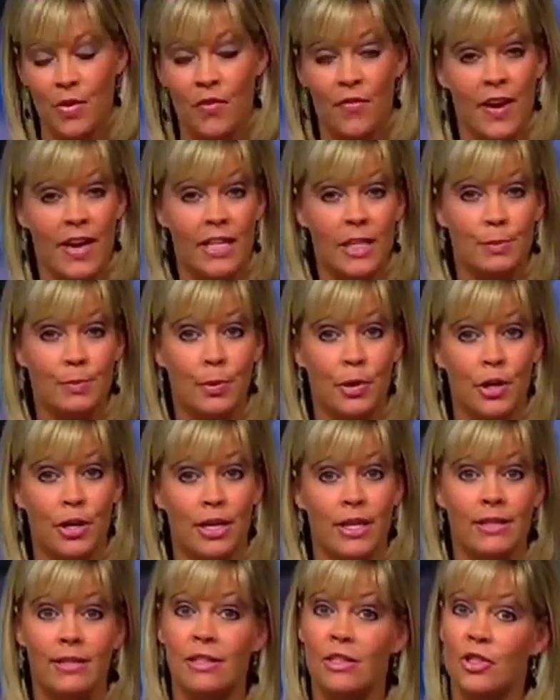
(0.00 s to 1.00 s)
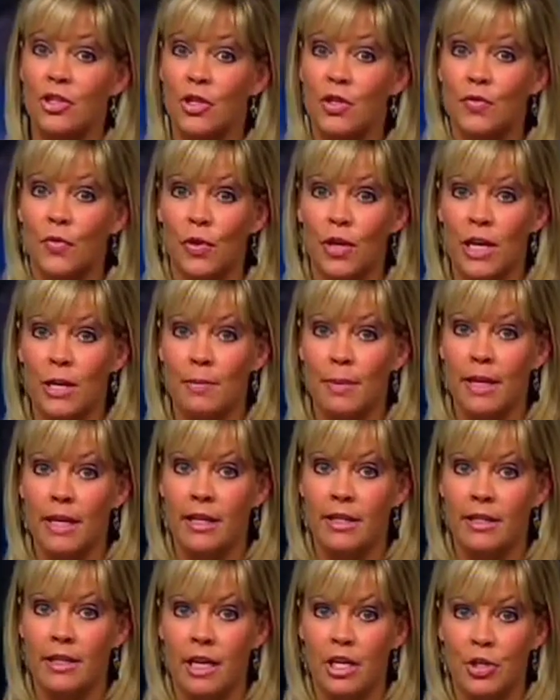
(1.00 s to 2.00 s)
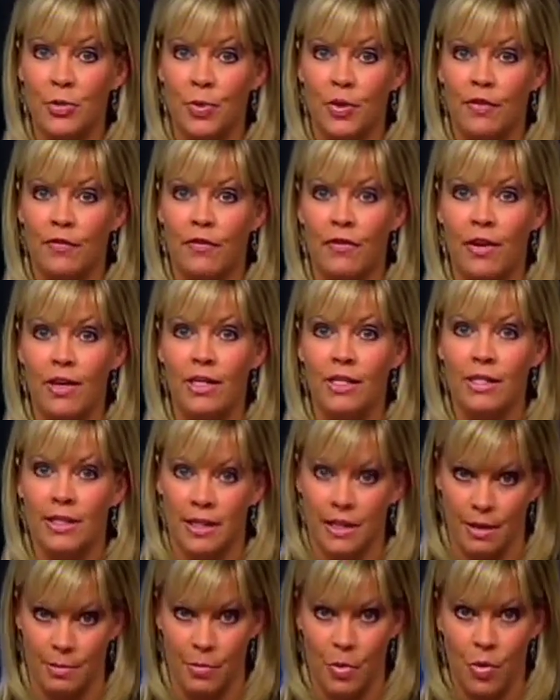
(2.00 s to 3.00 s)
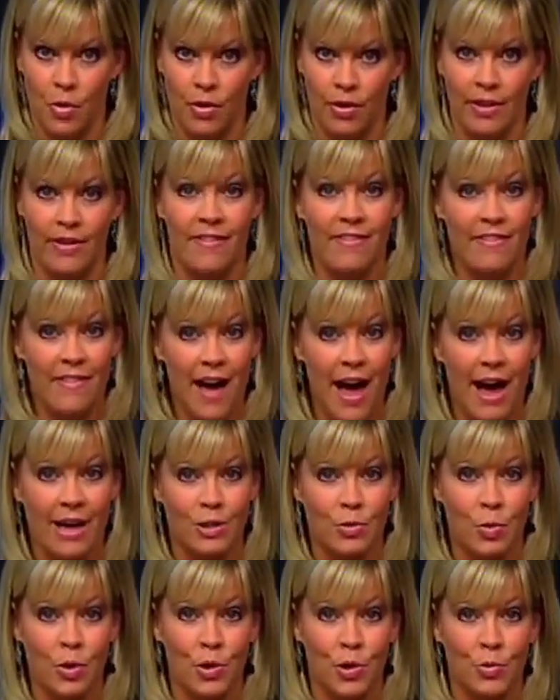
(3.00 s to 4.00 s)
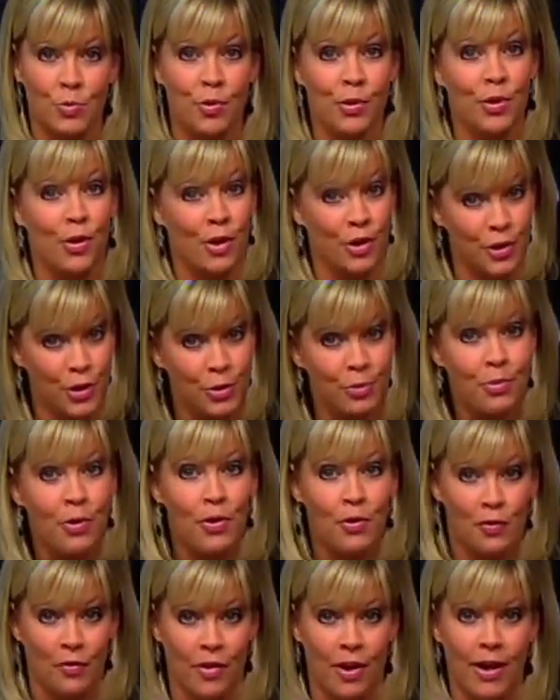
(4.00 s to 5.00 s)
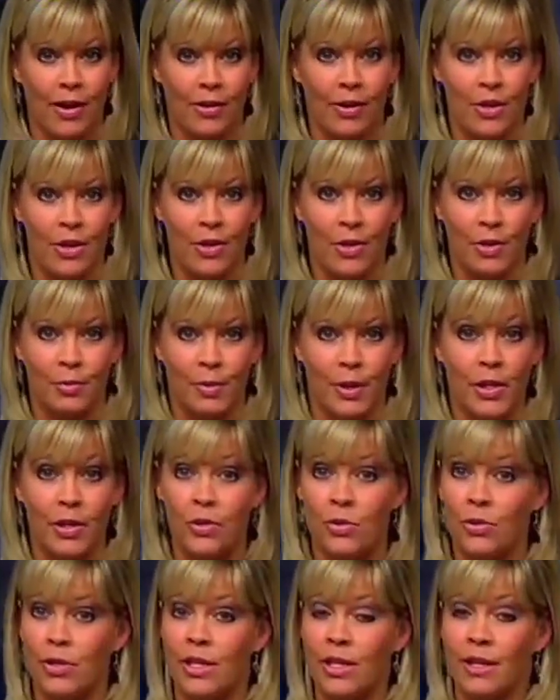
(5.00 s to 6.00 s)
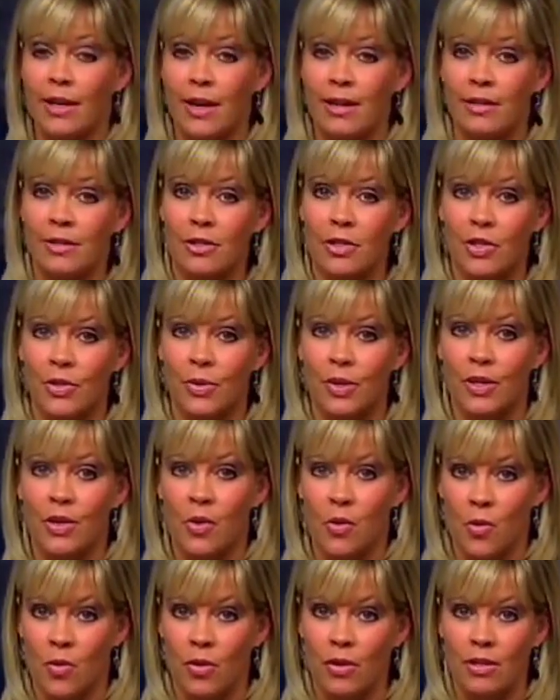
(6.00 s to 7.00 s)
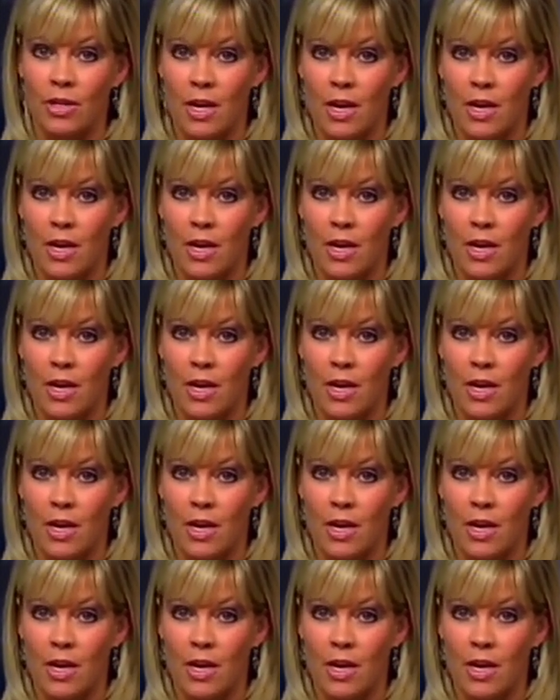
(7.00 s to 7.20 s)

Well, Facebook isn't just for keeping in touch with friends anymore. In fact, what you put on your profile could be used against you in court.